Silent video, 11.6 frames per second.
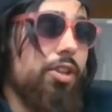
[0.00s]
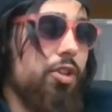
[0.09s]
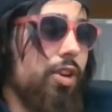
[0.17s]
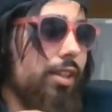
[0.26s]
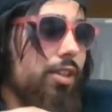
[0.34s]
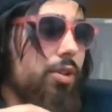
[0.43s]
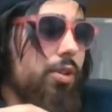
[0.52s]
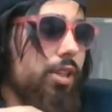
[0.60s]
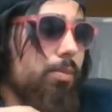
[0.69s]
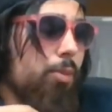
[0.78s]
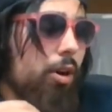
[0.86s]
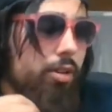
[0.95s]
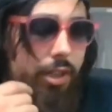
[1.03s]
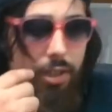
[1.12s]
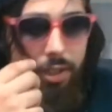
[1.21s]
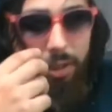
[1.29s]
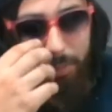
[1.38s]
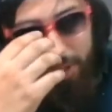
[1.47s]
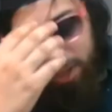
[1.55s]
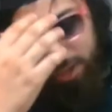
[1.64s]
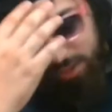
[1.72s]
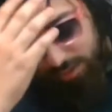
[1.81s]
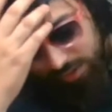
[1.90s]
attracted to it, particularly
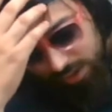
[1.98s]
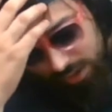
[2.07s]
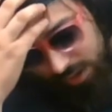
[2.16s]
because